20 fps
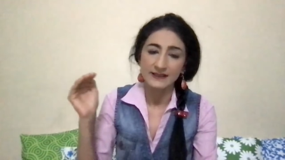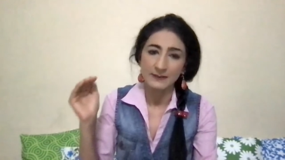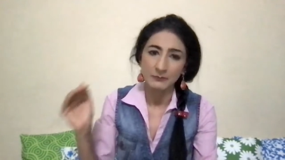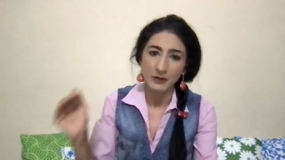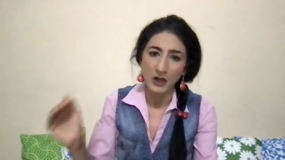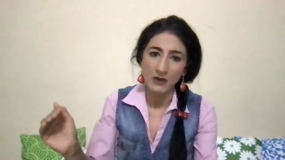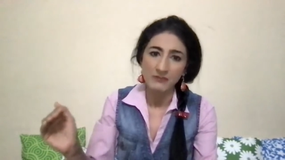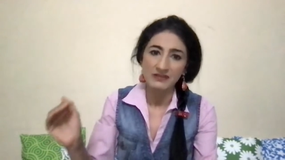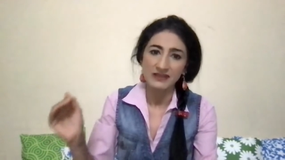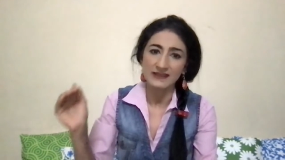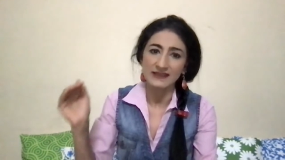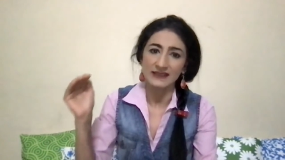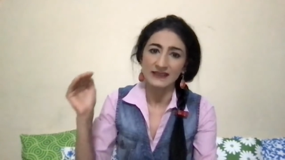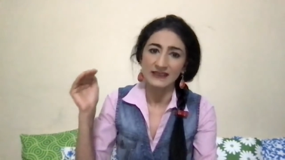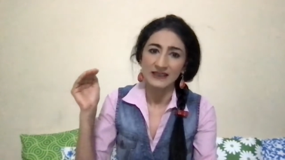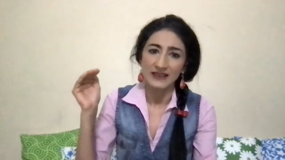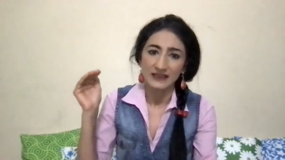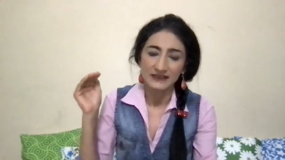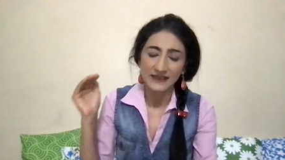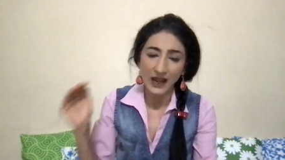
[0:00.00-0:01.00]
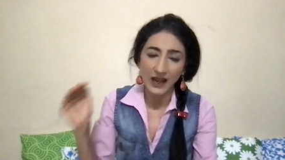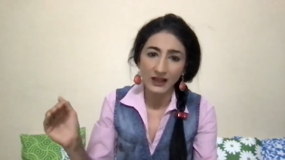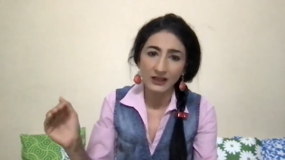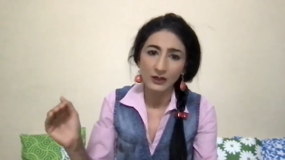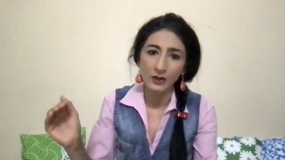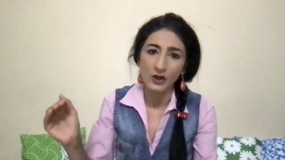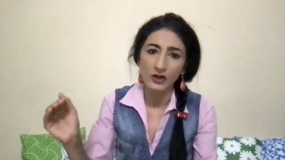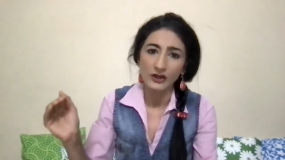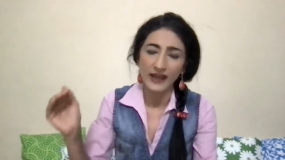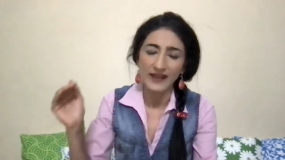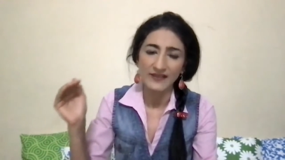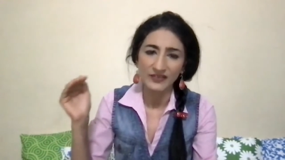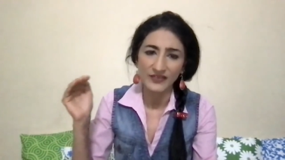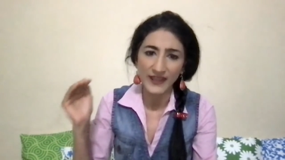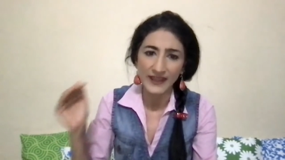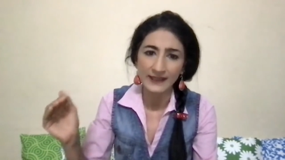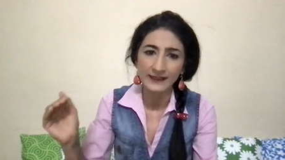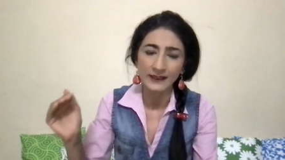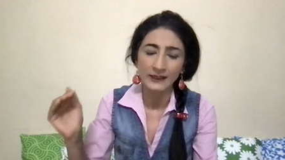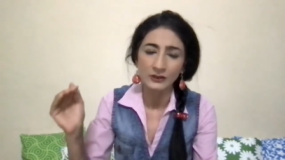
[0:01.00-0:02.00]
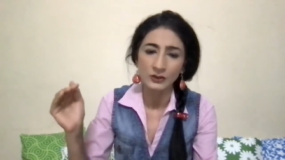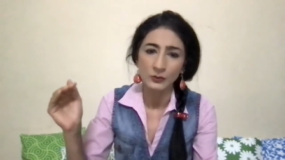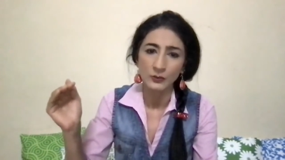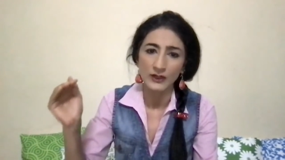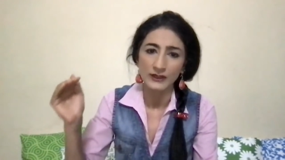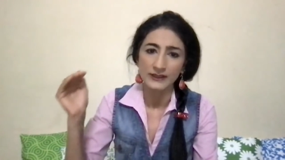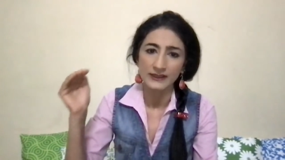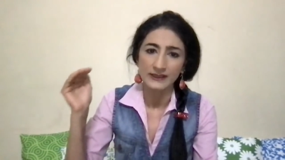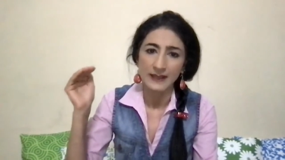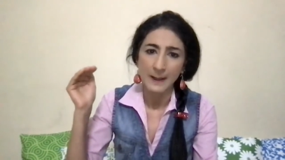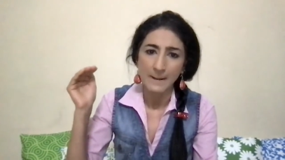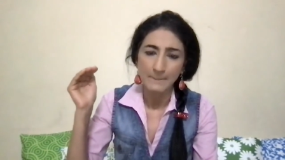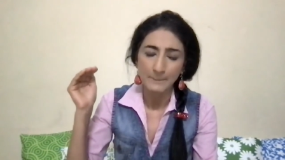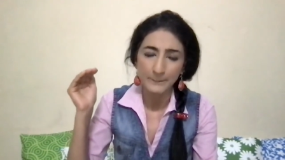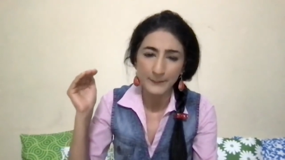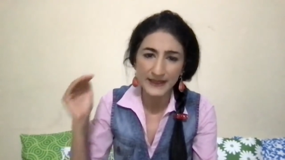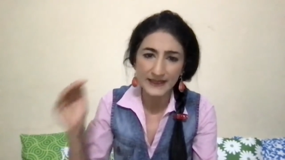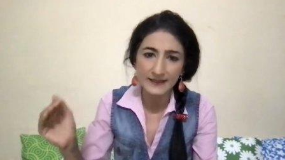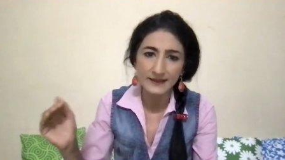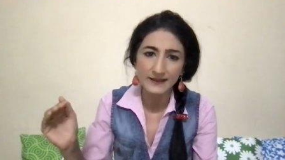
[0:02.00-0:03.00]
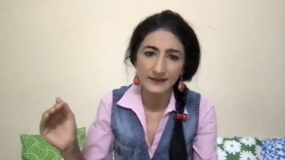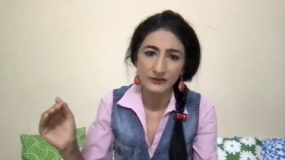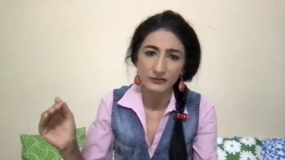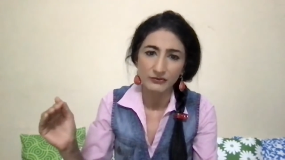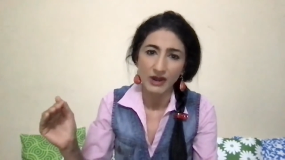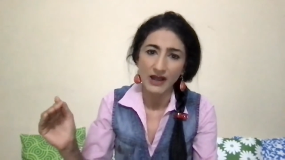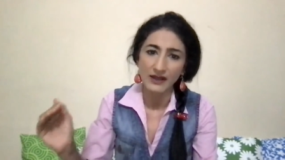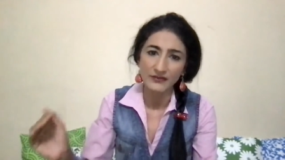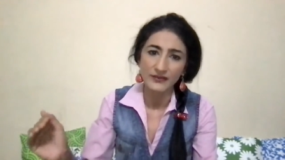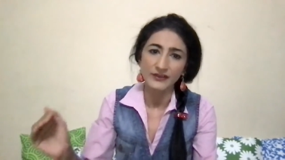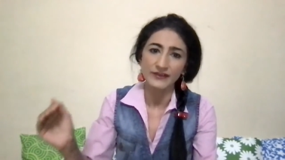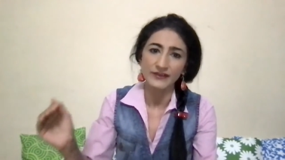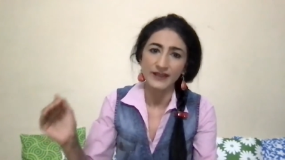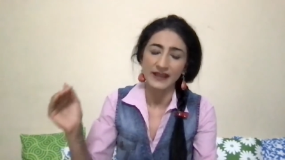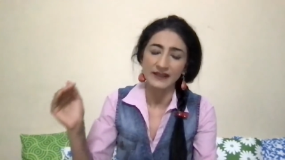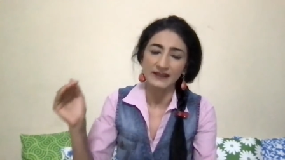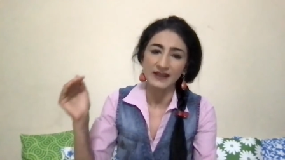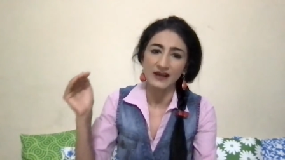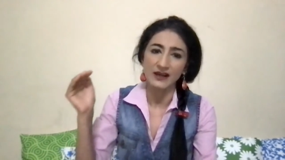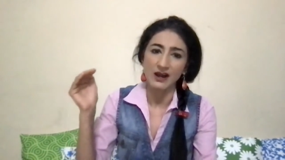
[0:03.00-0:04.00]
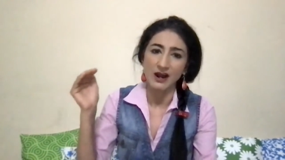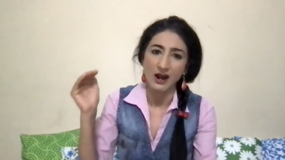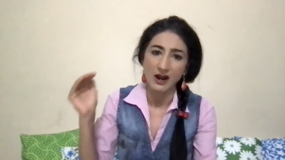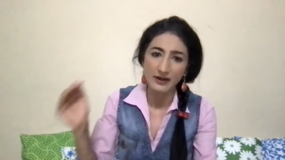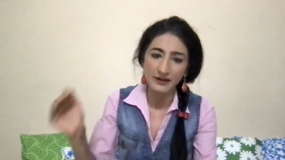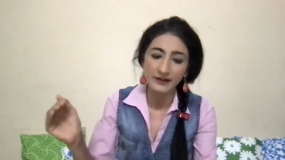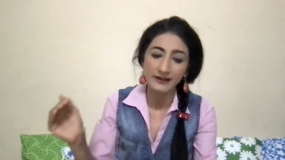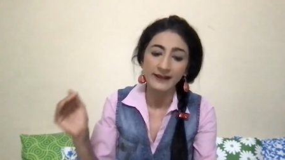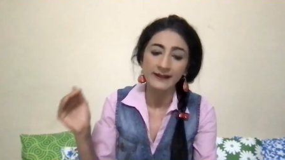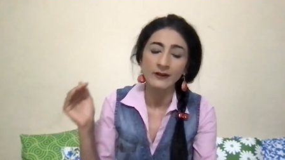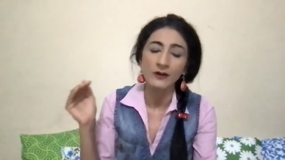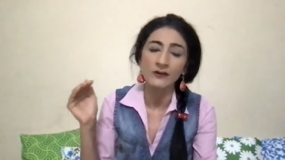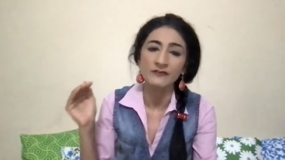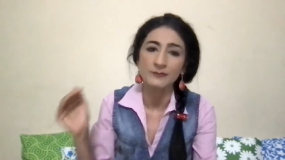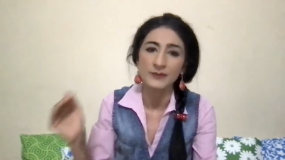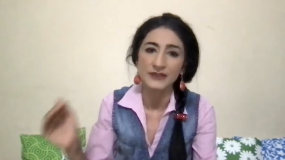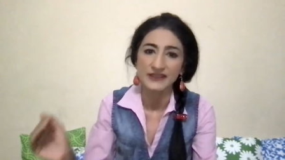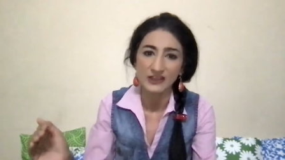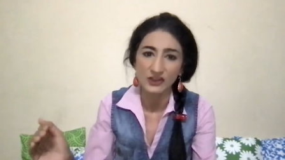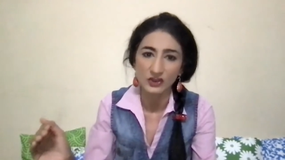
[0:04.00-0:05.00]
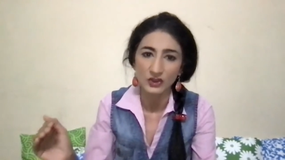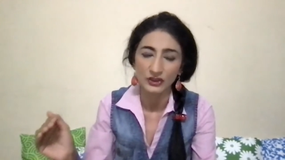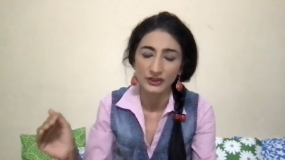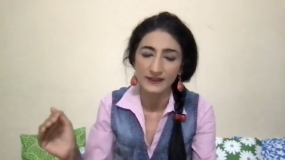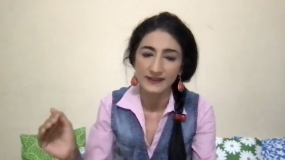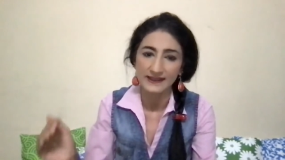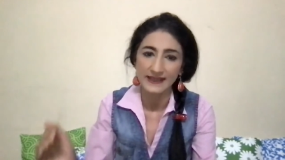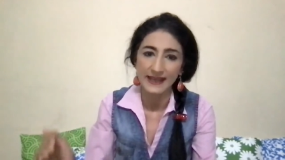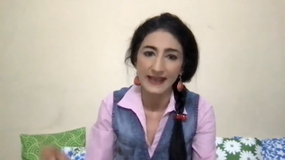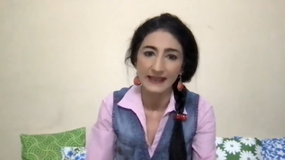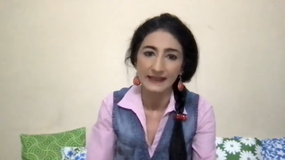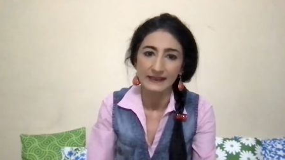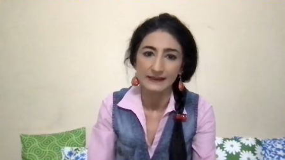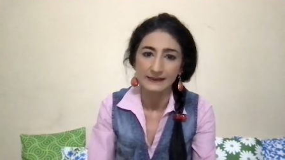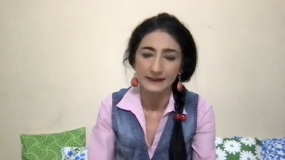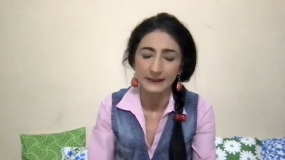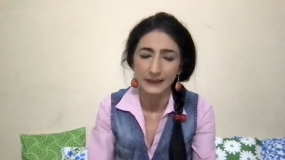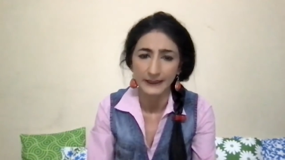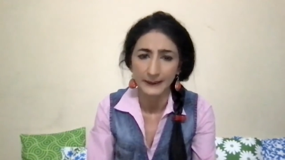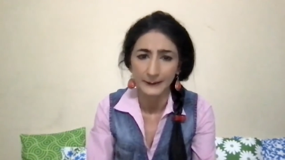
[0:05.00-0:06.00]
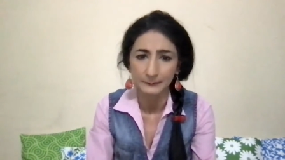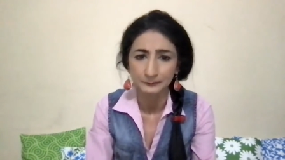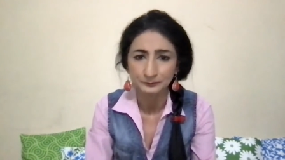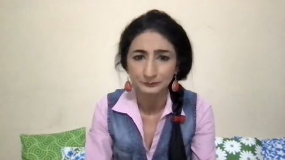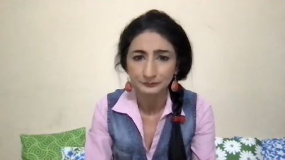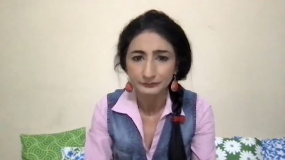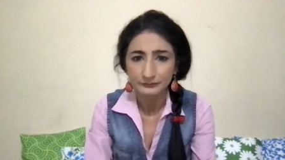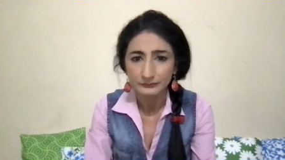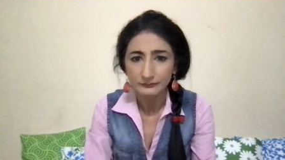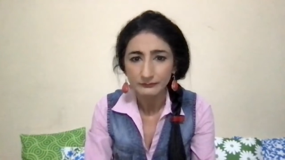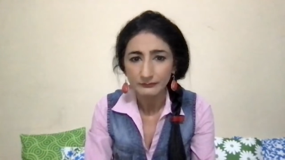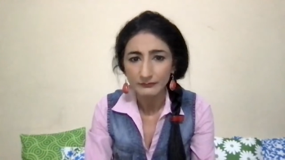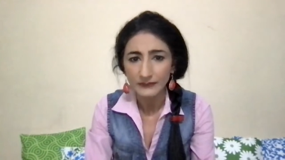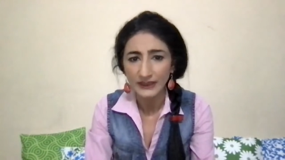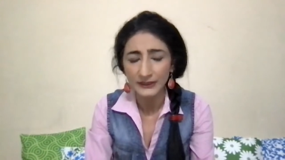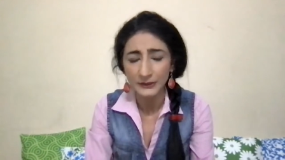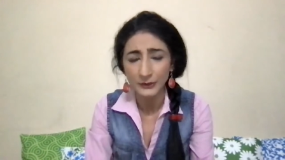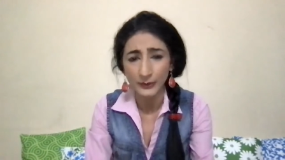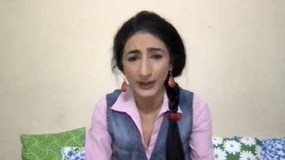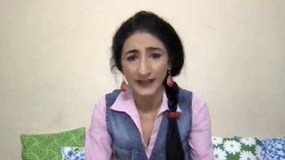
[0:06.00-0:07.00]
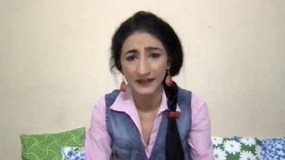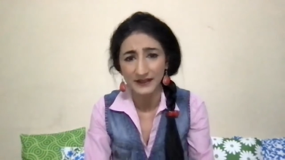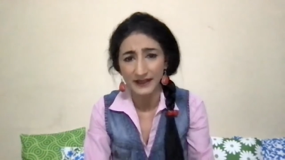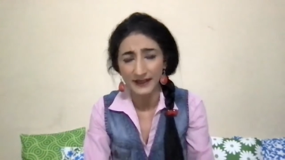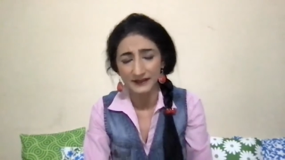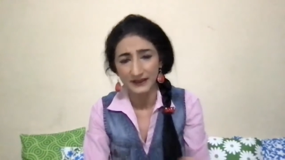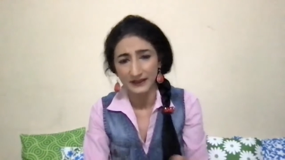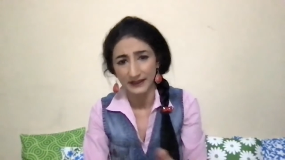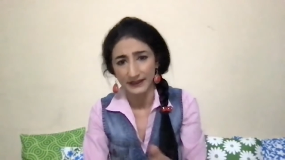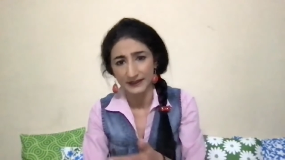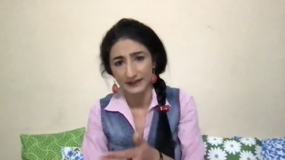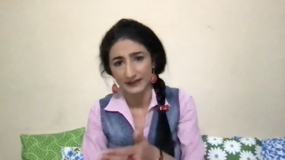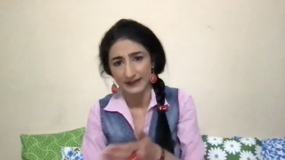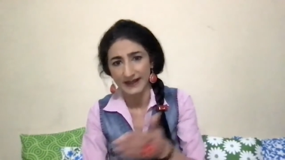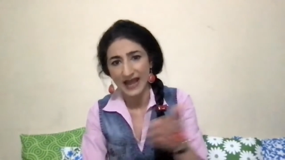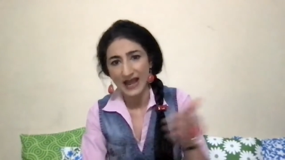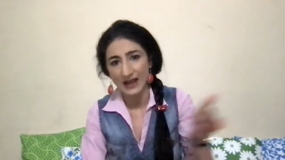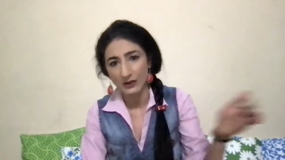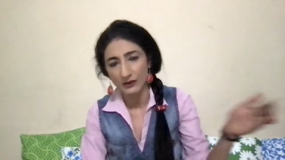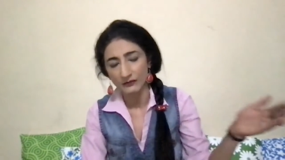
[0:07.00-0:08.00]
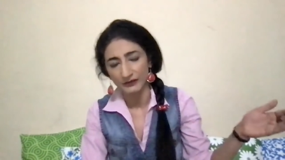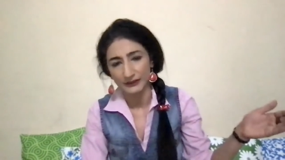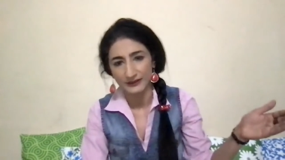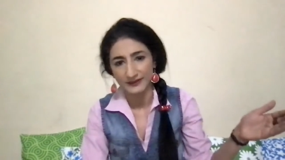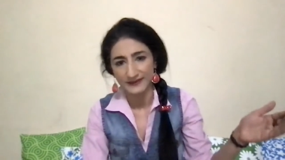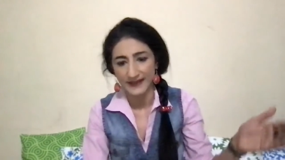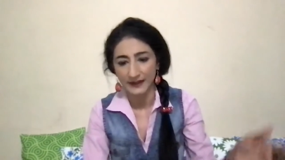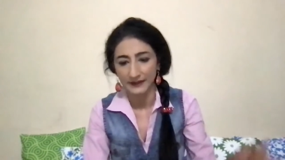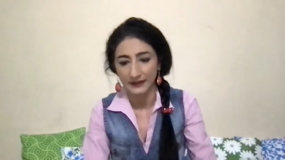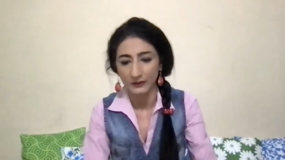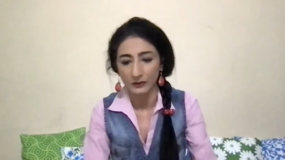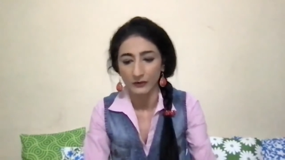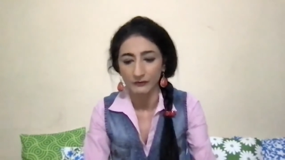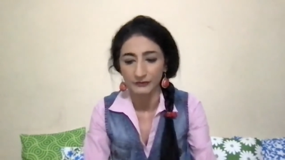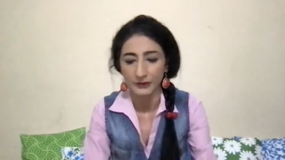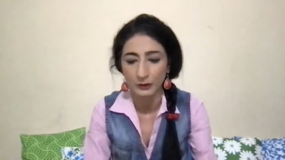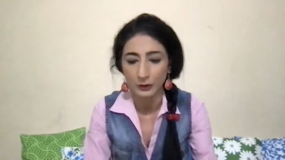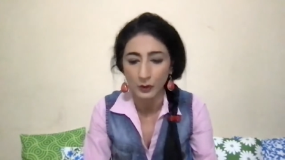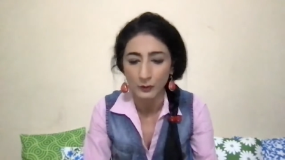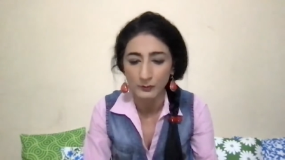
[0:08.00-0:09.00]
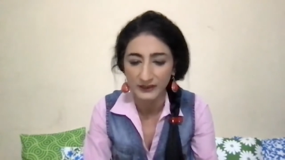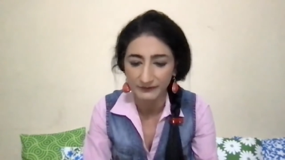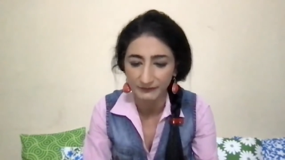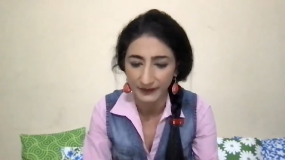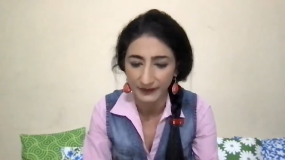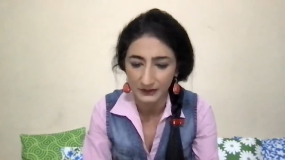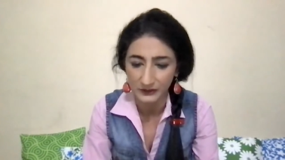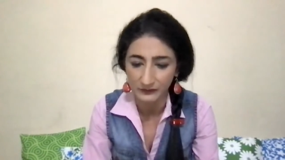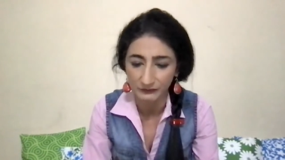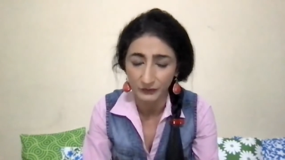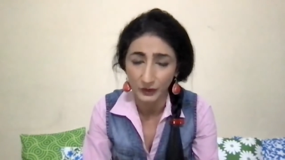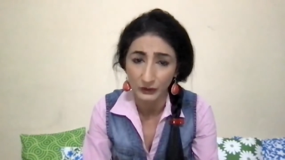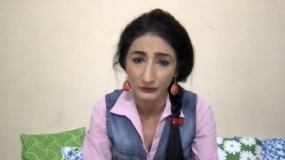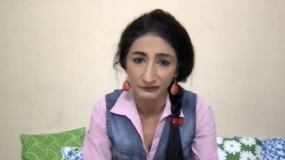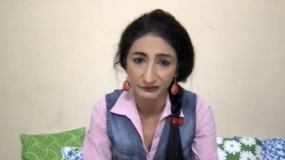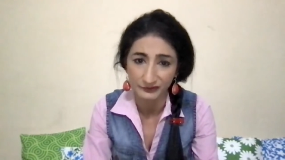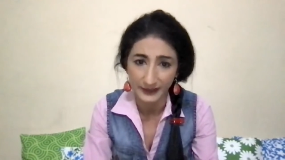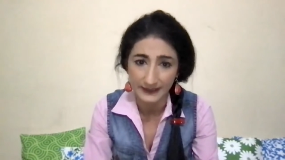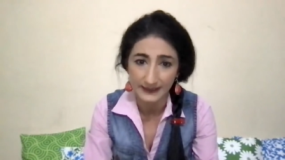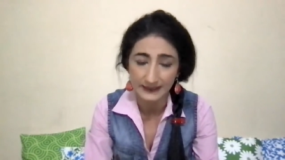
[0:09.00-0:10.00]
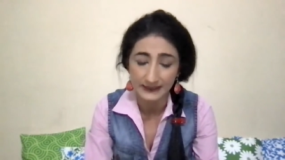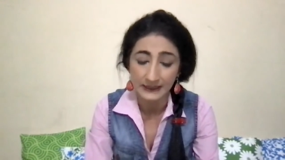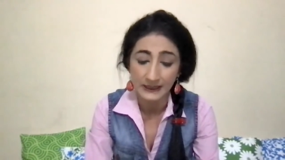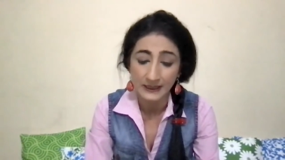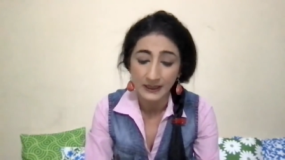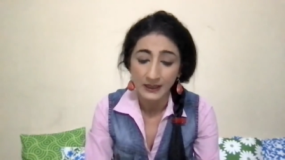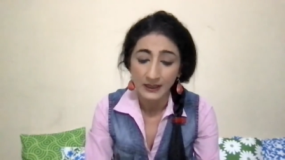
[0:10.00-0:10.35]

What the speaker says: diplomacy, dialogue, and thinking towards peace rather than a hardening of positions and a lack of understanding of the global effects of all of this.